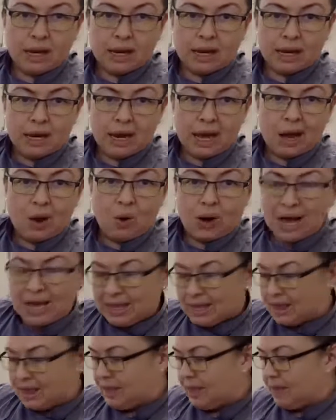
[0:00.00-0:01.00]
Now,
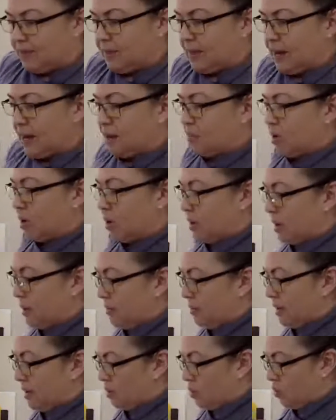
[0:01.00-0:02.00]
I think that I'm going
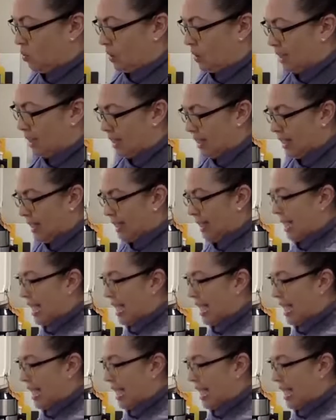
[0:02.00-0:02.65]
to be doing